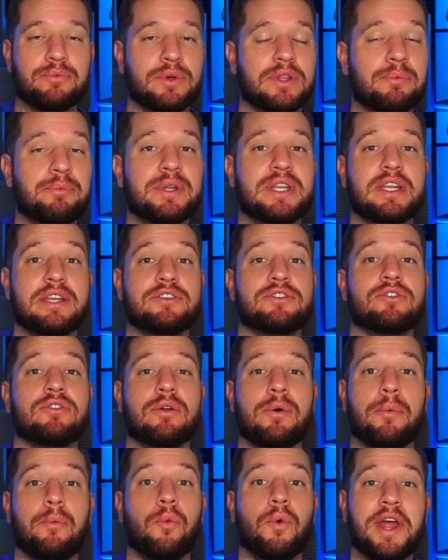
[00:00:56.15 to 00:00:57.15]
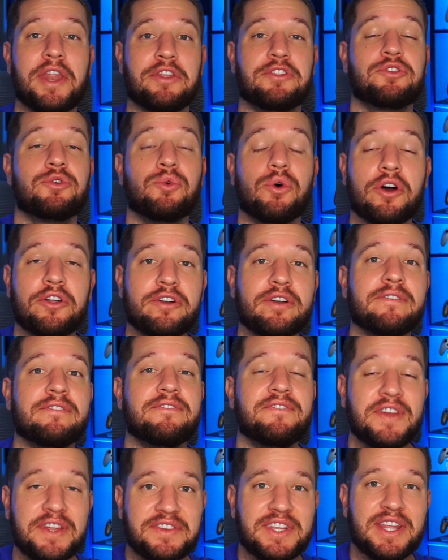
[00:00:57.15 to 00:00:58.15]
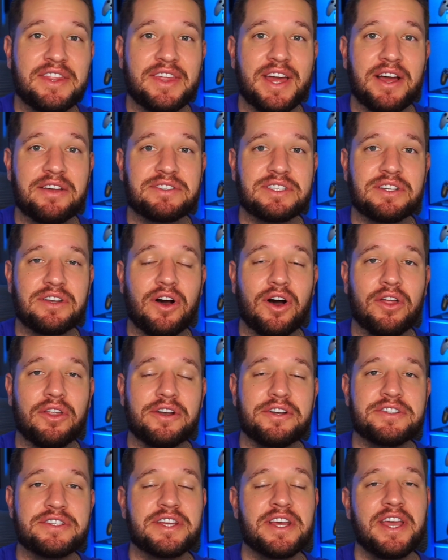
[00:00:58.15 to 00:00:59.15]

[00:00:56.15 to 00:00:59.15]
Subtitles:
with the potential to win $250,000.